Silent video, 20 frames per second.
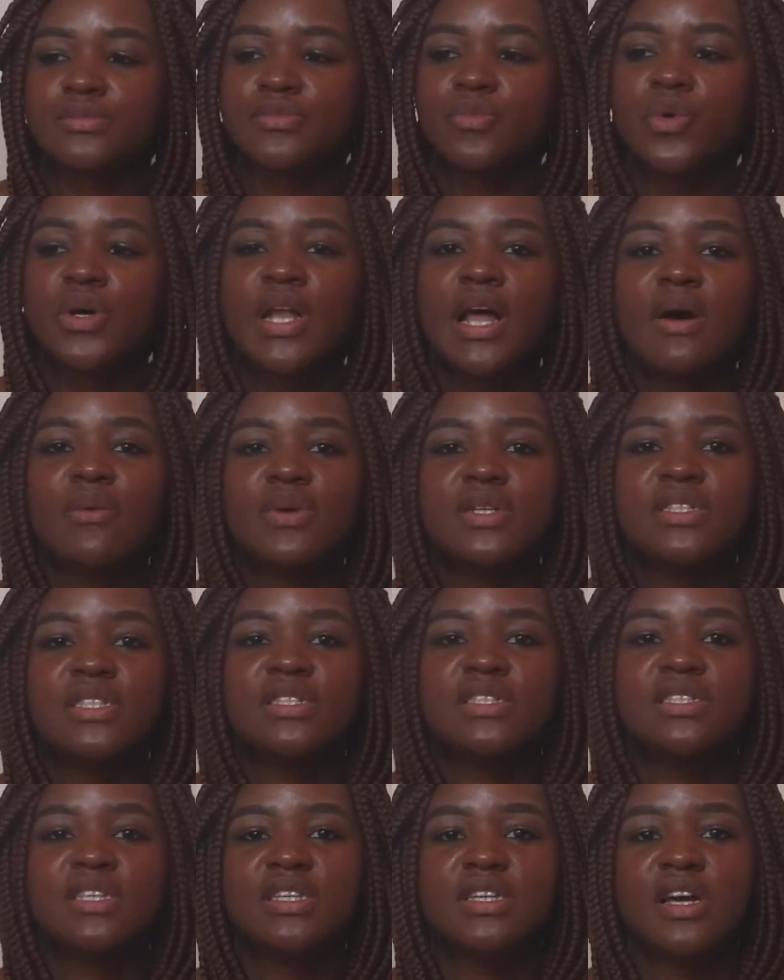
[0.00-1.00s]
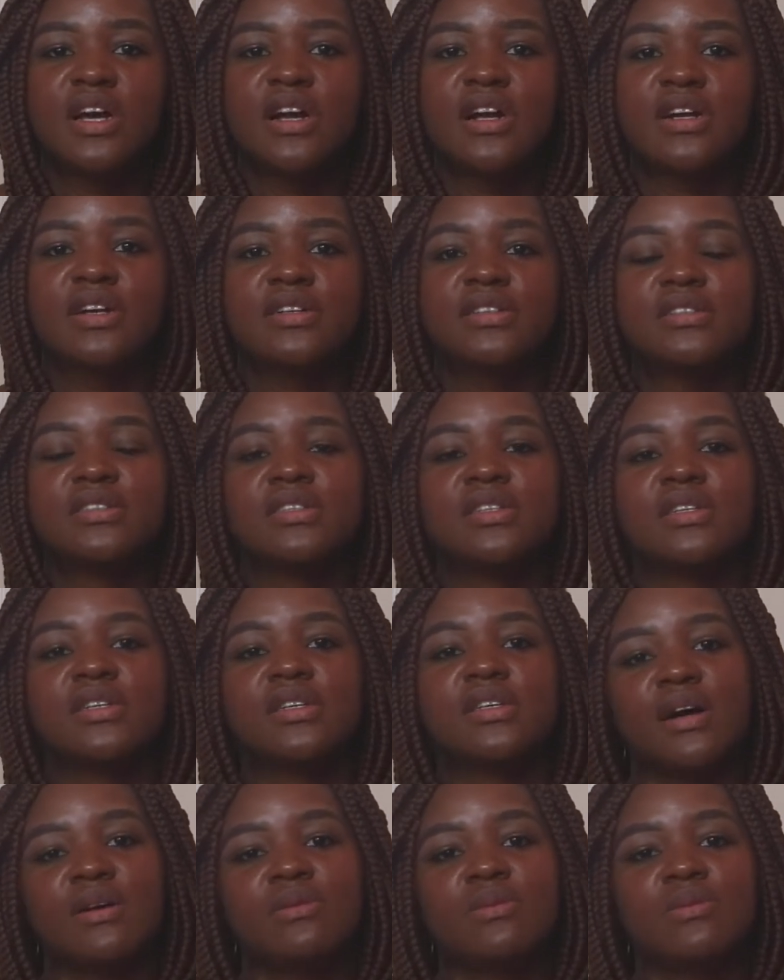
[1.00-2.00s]
when I went to see her,
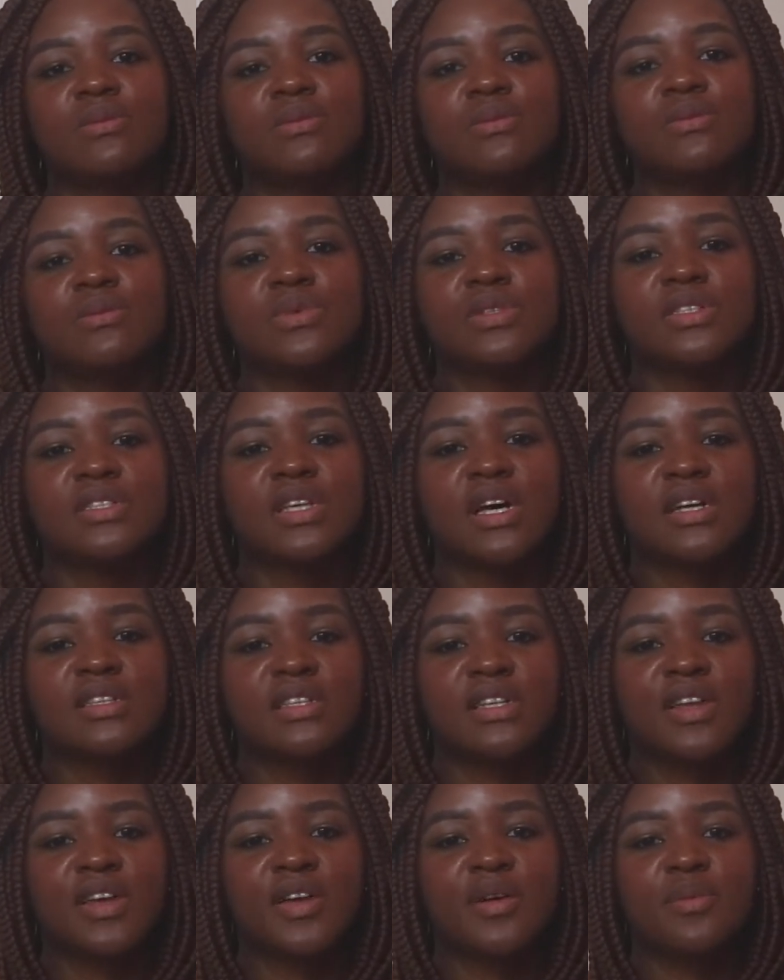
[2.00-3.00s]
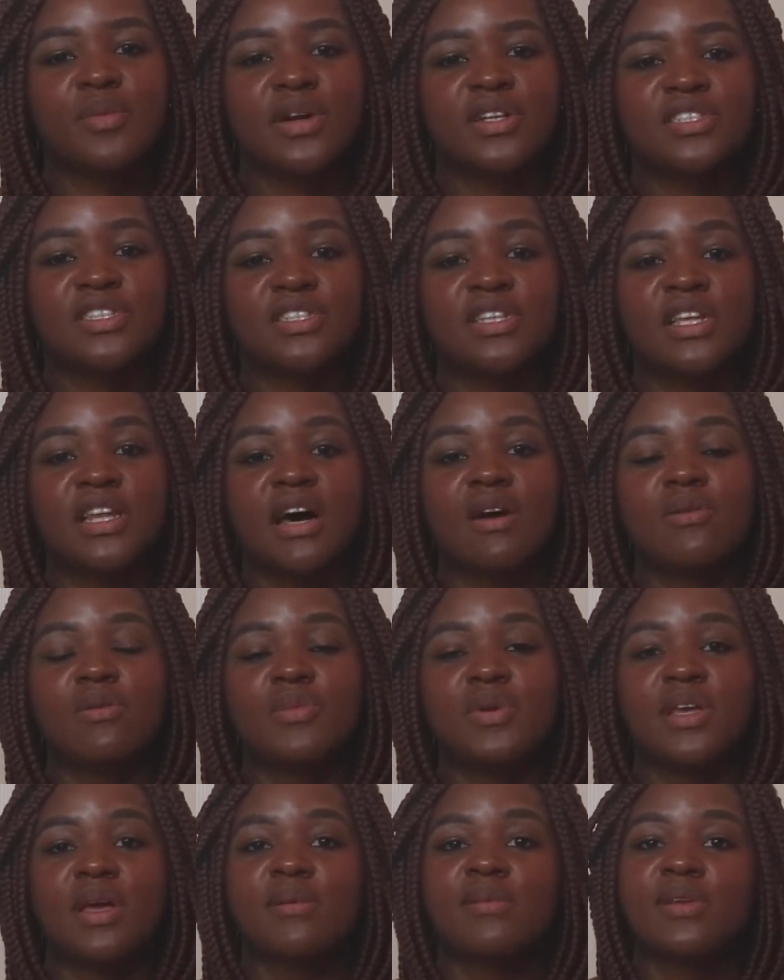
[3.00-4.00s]
I was under the impression that I would
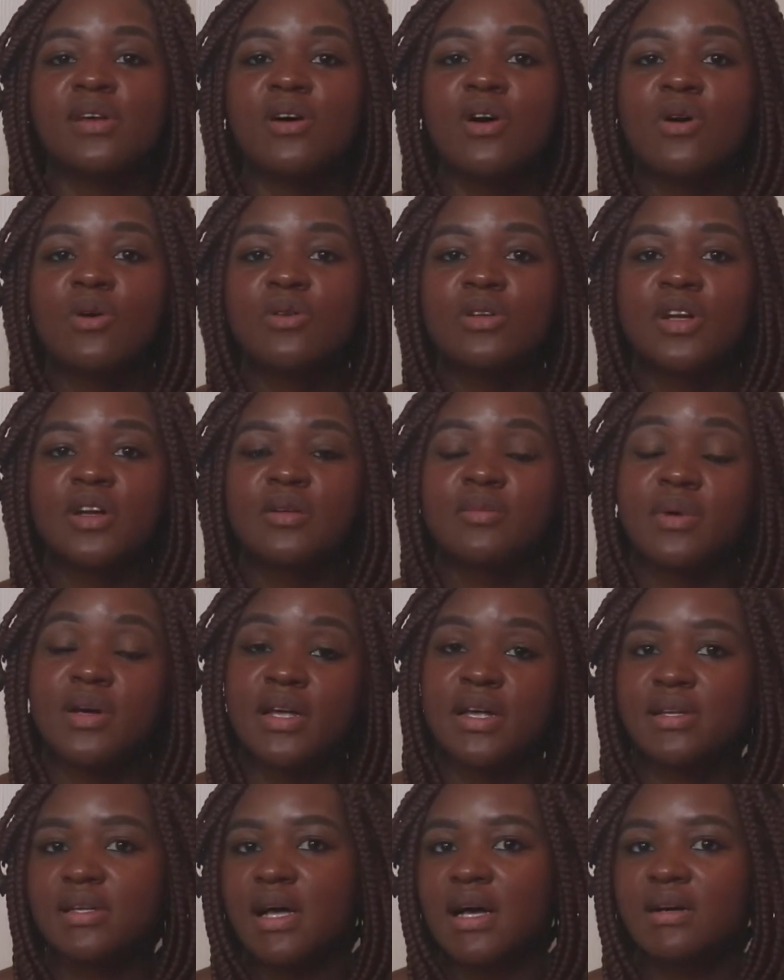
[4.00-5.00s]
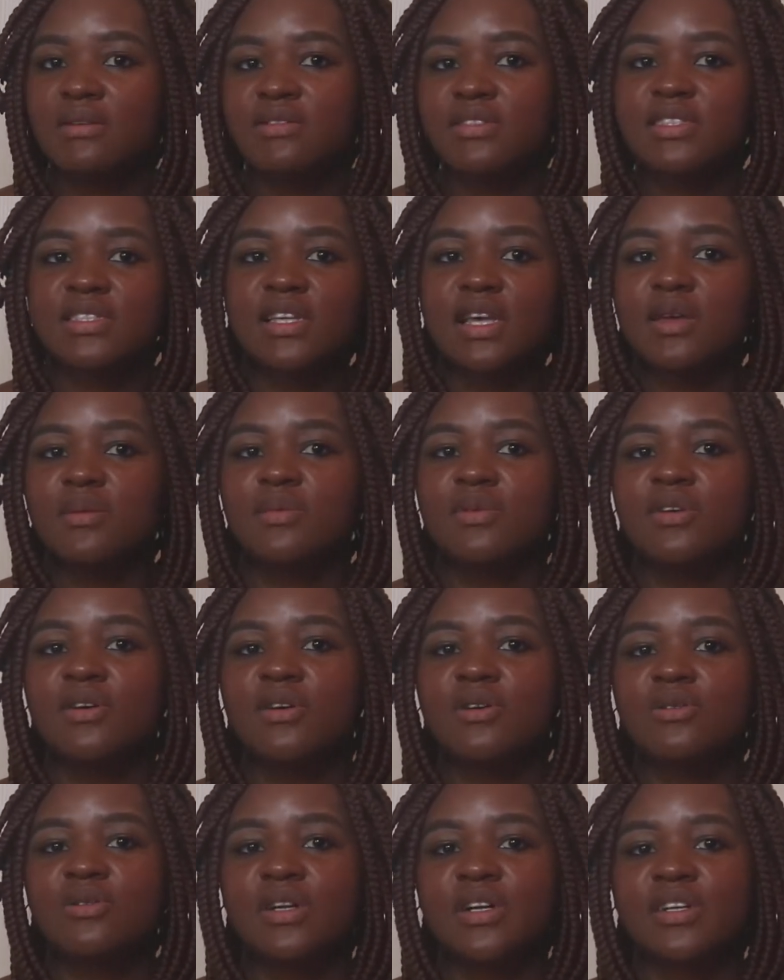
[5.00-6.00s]
be able to hold her, but I wasn't able to
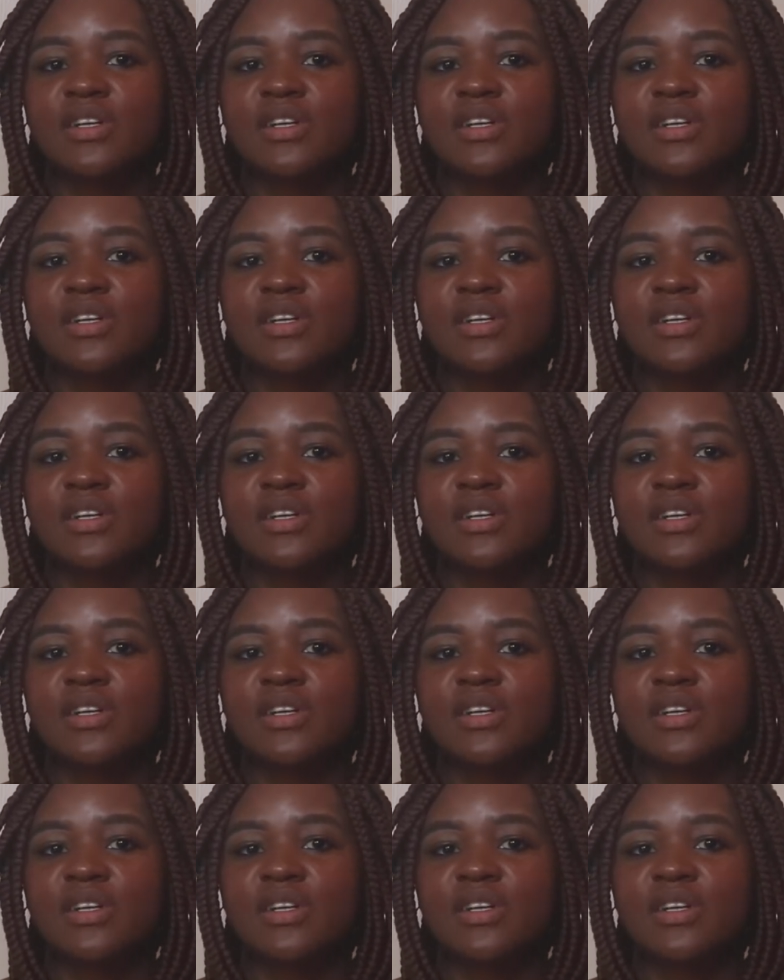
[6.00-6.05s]
hold